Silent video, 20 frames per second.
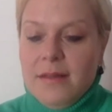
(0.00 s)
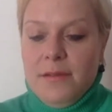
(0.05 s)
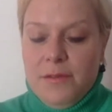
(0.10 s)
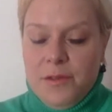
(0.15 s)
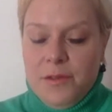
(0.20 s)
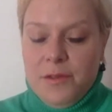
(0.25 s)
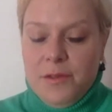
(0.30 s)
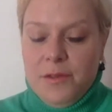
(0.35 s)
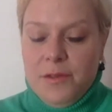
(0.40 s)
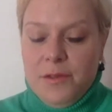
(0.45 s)

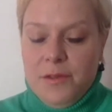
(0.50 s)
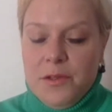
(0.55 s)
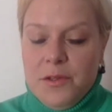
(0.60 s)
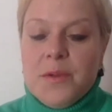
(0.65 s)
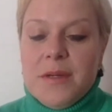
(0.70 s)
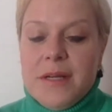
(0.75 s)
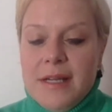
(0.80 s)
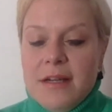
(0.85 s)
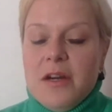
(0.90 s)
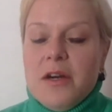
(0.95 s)

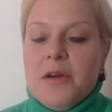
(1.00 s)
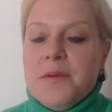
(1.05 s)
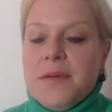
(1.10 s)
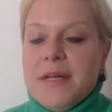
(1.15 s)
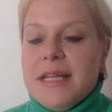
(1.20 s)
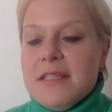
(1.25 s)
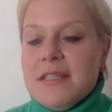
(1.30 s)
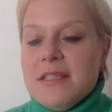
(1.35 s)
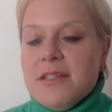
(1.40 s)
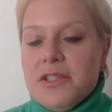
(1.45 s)
during our
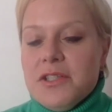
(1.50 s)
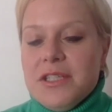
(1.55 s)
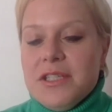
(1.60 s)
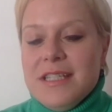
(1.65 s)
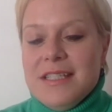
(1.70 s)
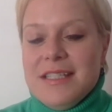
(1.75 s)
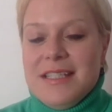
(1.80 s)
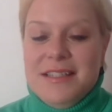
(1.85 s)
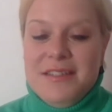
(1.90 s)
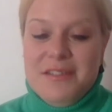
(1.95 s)

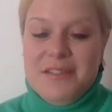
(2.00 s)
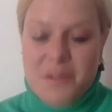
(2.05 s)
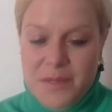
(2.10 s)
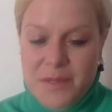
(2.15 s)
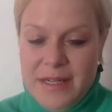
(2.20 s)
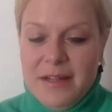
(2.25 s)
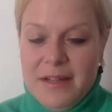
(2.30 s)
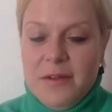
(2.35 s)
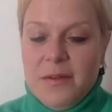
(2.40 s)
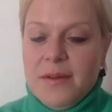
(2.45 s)
researches and
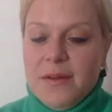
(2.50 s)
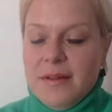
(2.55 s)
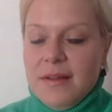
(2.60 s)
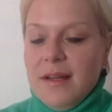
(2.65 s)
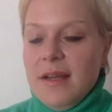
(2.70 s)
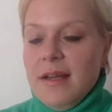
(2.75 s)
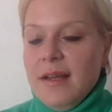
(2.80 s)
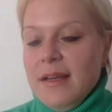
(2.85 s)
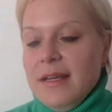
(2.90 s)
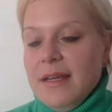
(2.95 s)
during our
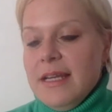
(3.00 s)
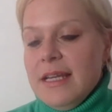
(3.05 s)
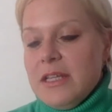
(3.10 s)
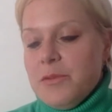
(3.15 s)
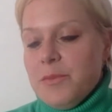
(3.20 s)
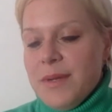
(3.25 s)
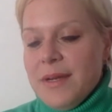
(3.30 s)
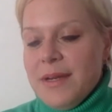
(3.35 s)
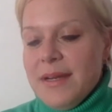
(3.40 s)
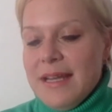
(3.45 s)

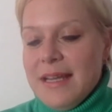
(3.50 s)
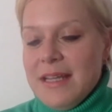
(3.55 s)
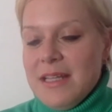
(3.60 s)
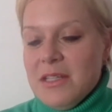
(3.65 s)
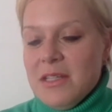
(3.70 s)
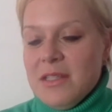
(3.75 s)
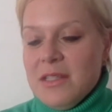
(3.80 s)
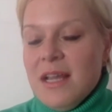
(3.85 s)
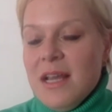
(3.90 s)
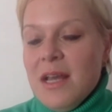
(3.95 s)

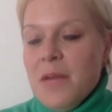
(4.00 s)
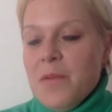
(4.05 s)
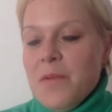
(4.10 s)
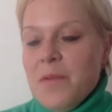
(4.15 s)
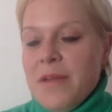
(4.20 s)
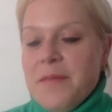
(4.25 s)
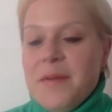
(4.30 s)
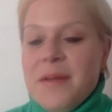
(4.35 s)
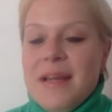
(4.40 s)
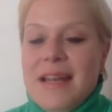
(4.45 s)
experience, we
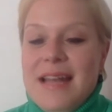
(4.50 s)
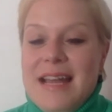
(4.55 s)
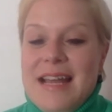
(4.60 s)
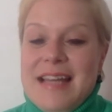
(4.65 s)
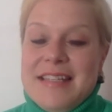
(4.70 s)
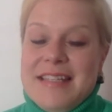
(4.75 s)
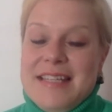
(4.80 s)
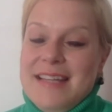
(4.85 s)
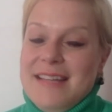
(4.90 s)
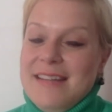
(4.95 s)

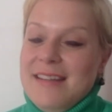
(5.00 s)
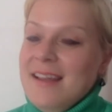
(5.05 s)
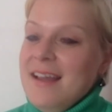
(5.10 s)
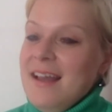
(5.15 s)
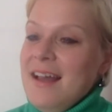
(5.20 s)
realized that